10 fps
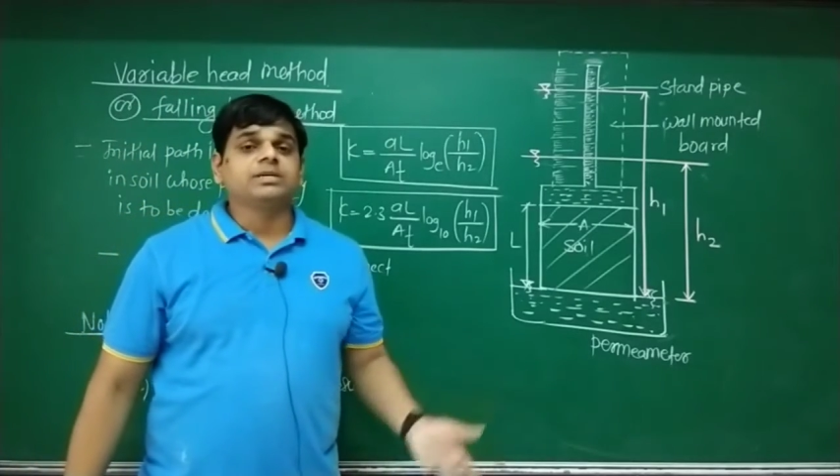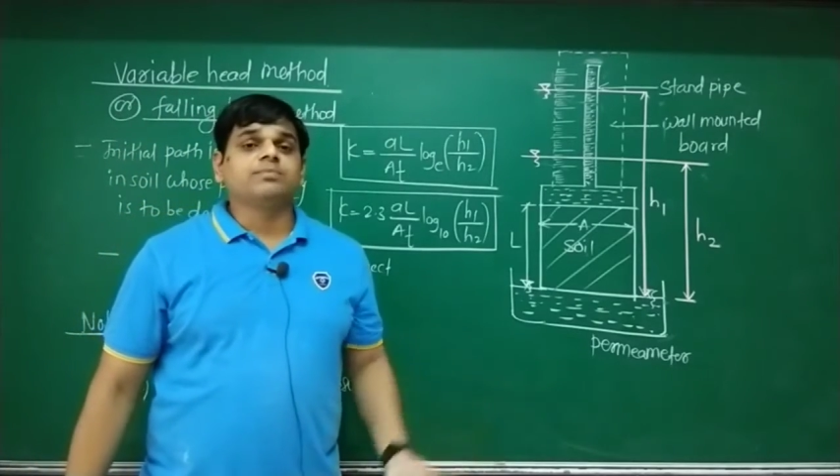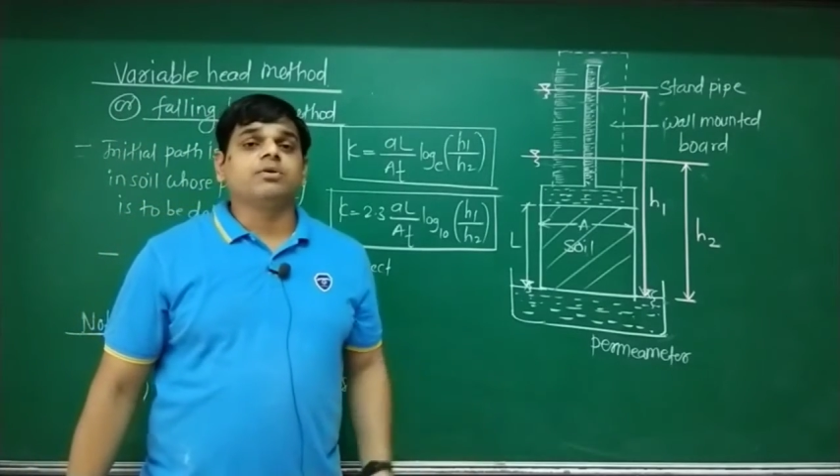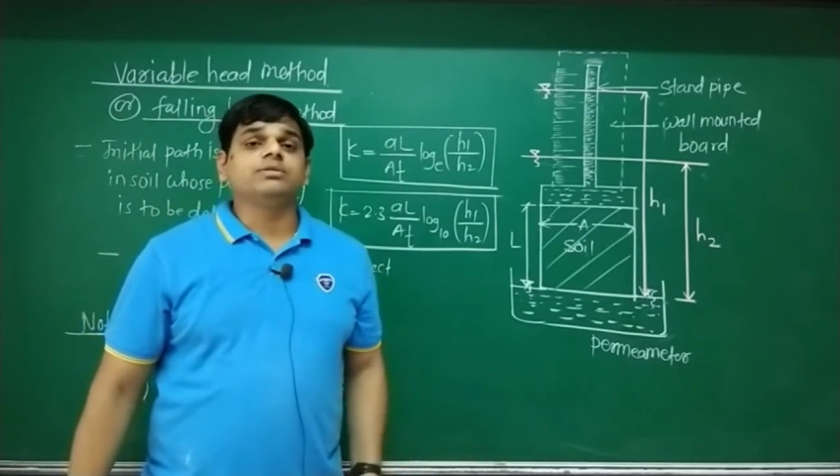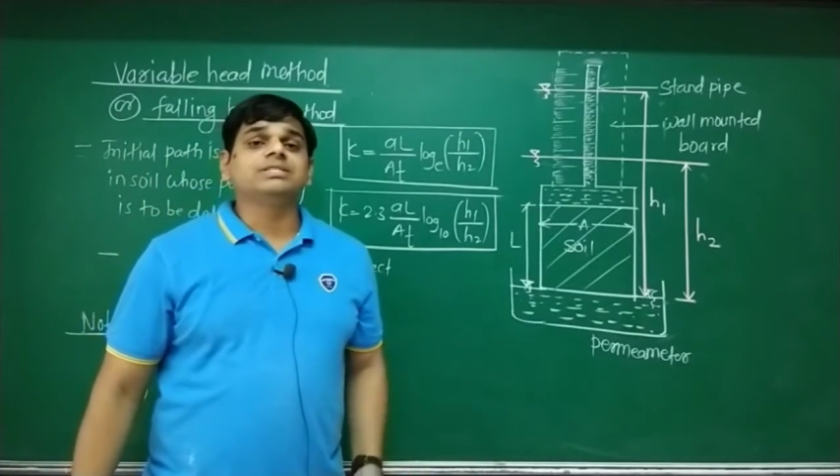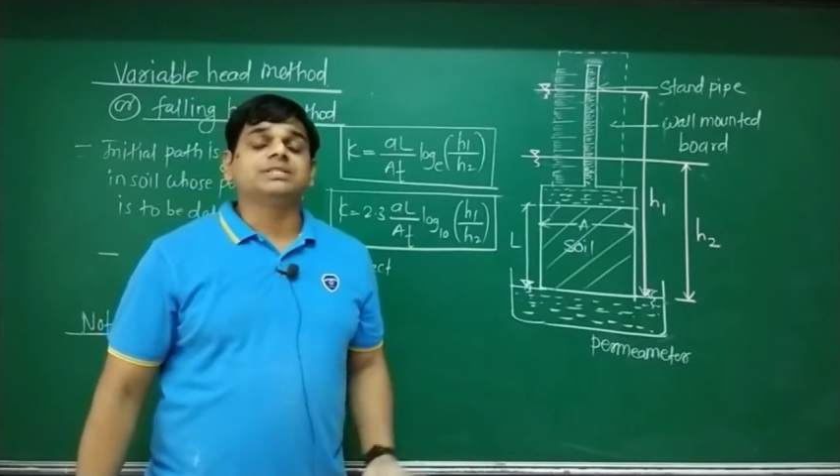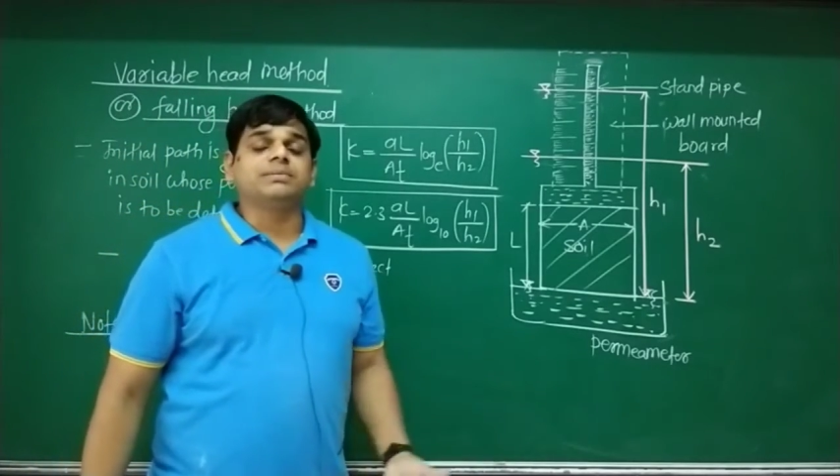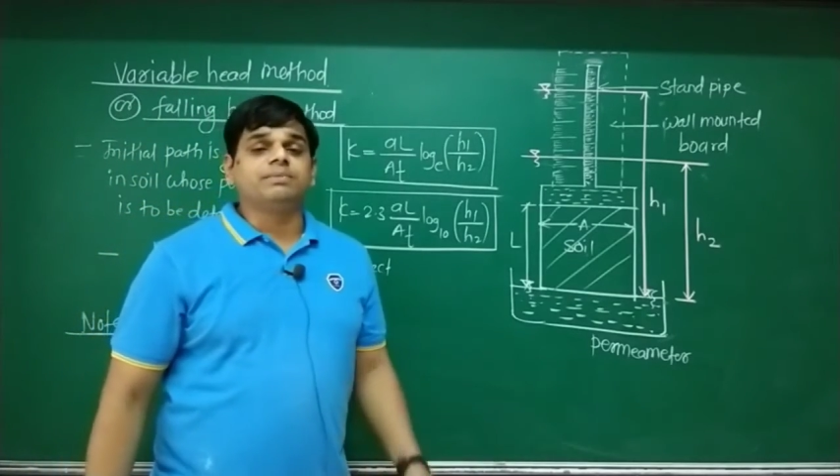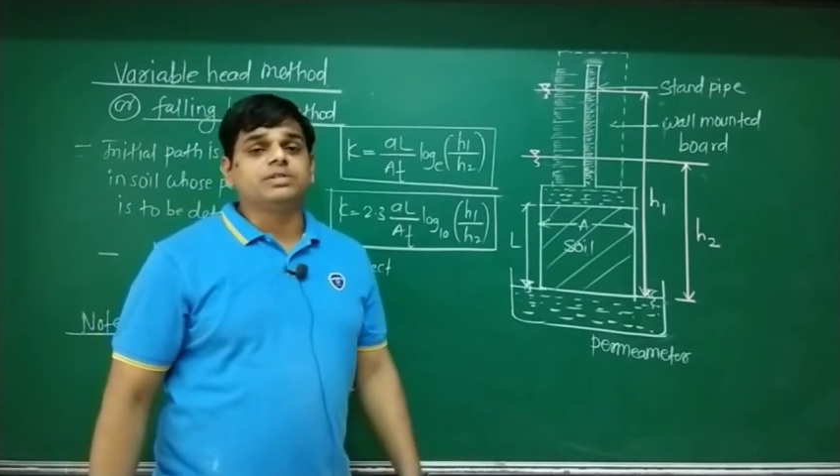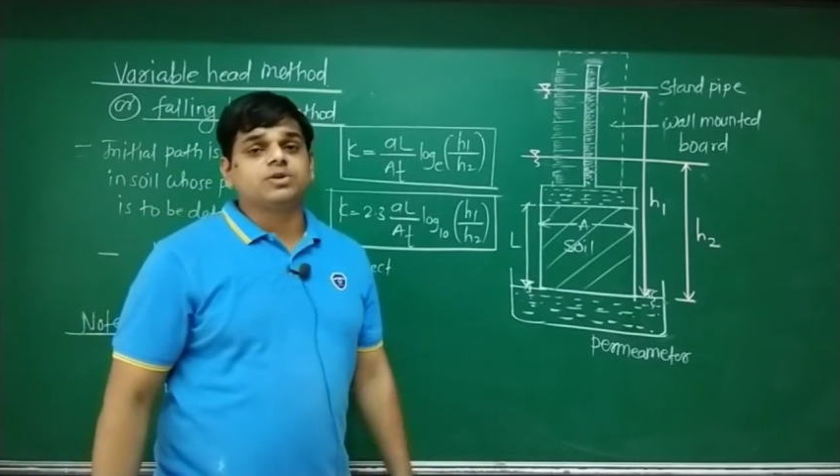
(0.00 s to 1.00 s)
upon the
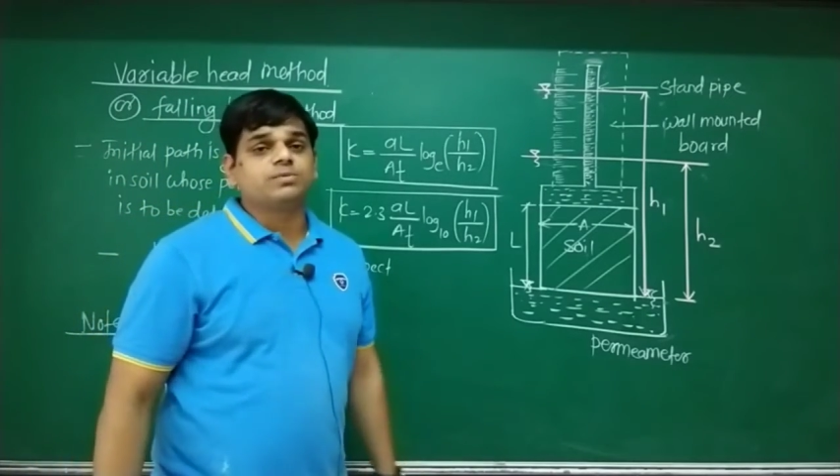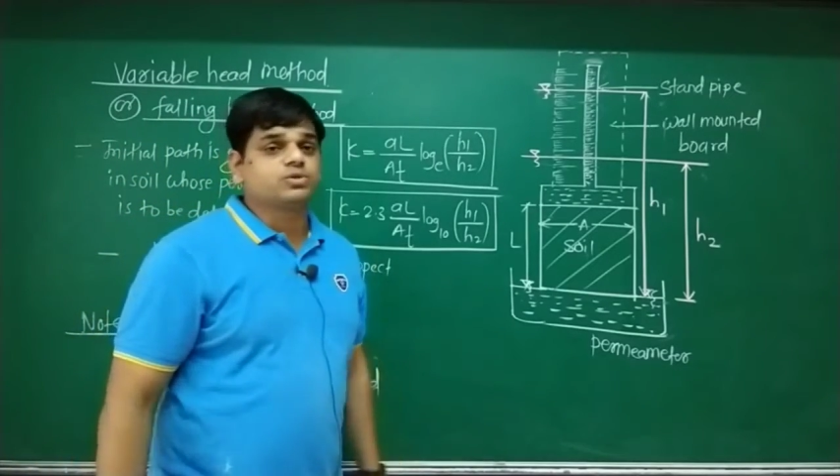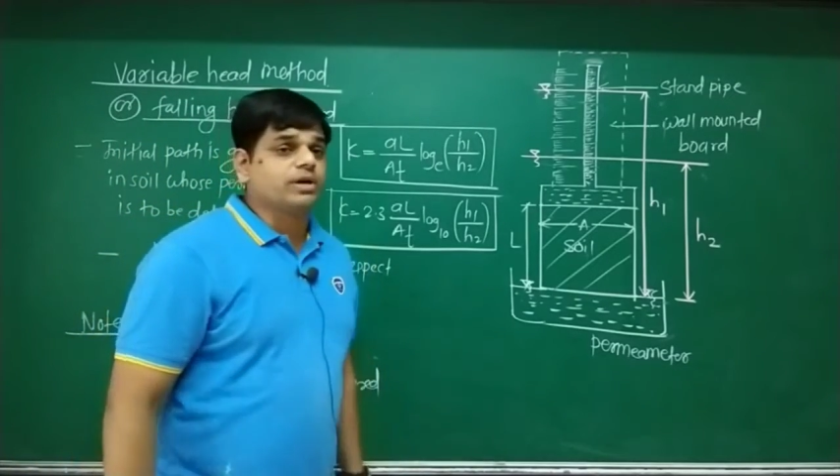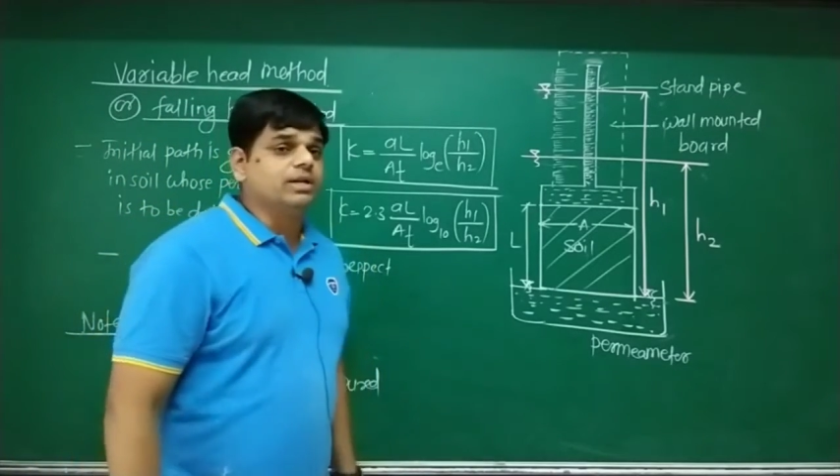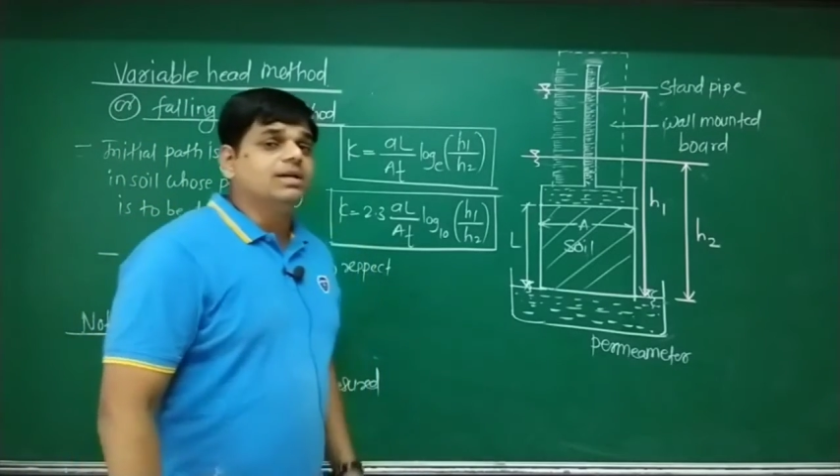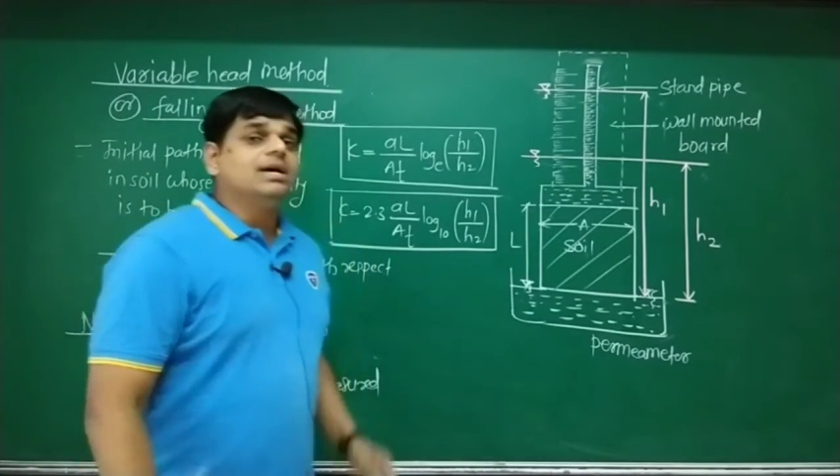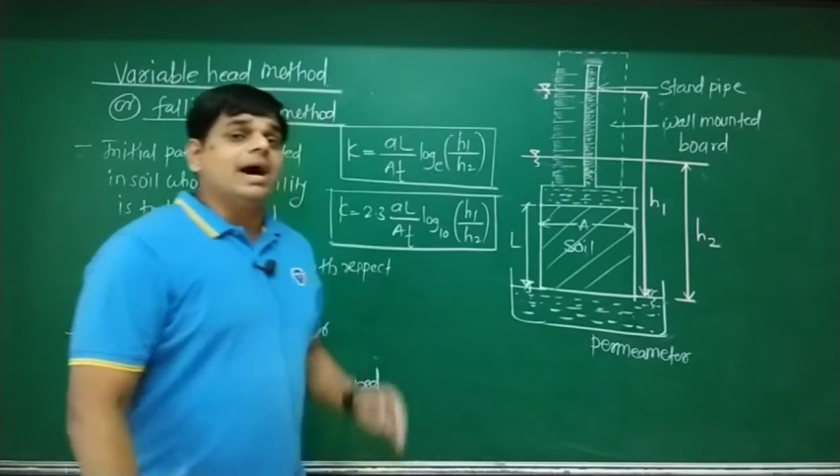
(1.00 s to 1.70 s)
steepness of soil,